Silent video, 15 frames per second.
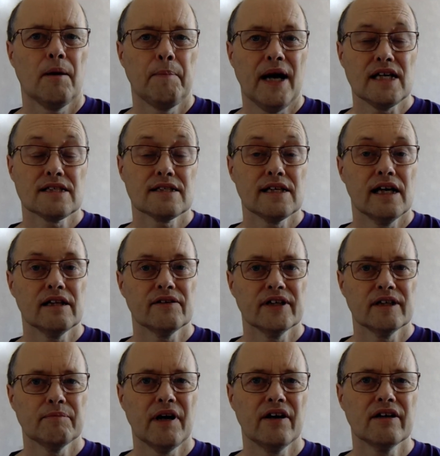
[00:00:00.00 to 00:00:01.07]
a bestseller
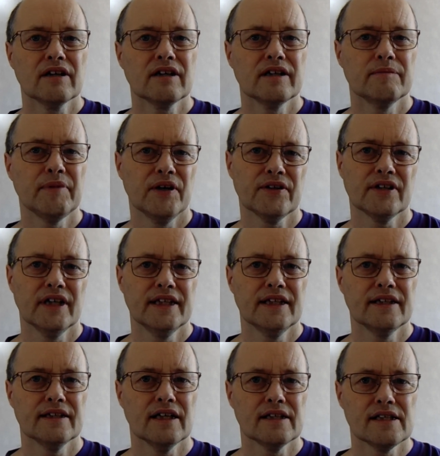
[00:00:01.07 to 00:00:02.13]
in America in both
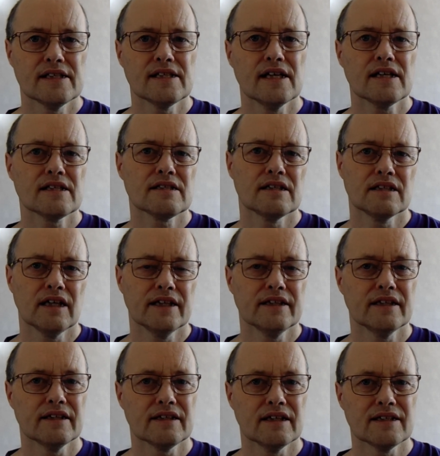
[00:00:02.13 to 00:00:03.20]
1936 and
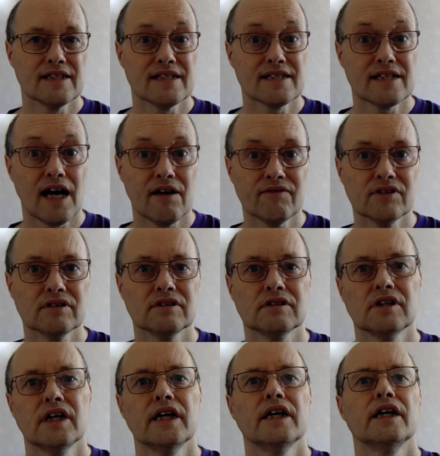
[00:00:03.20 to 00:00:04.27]

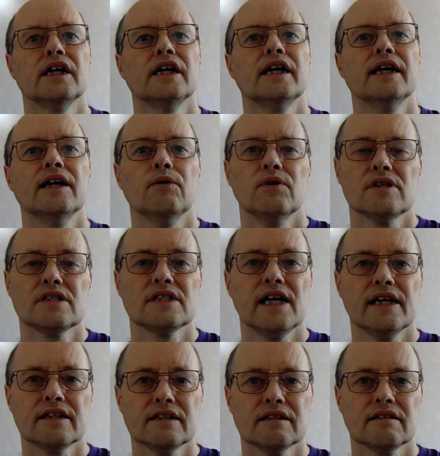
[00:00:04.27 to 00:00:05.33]
1937. It was
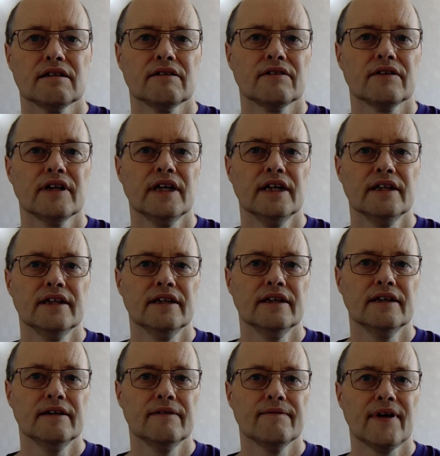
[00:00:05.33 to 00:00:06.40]
set in
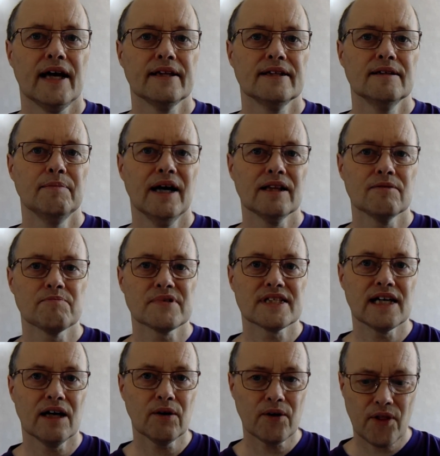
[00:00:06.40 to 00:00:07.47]
the antebellum
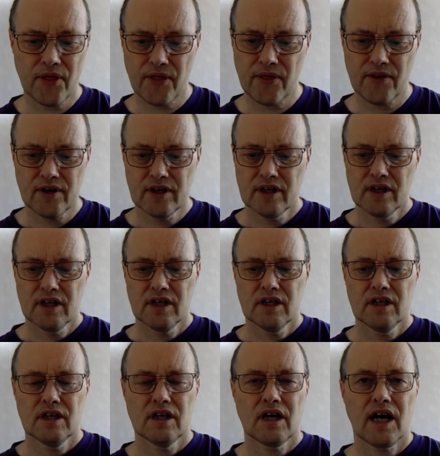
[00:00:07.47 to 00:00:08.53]
South,
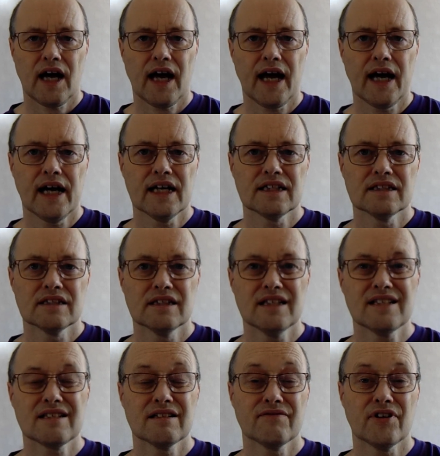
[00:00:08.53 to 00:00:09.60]
and
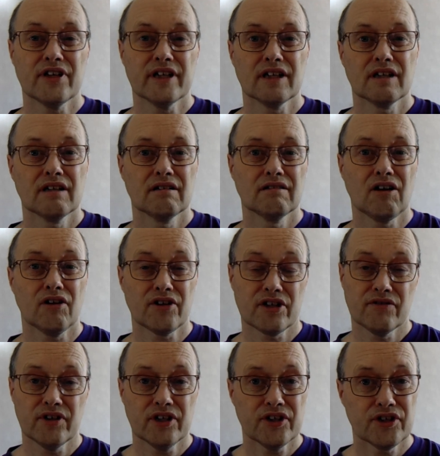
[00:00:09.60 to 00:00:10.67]
it's a very
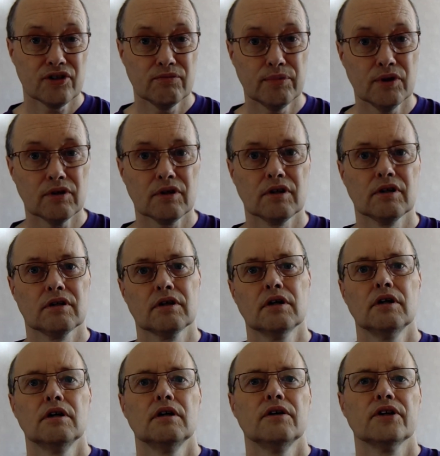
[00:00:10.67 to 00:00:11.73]
controversial book,
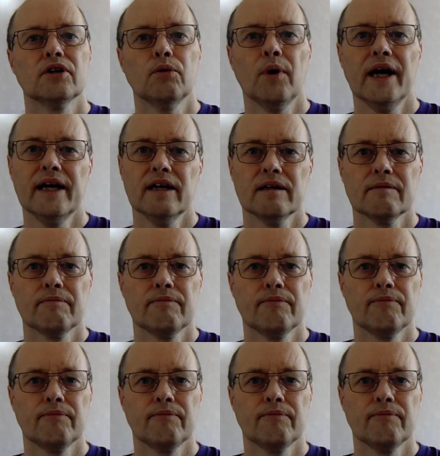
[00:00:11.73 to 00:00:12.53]
the way it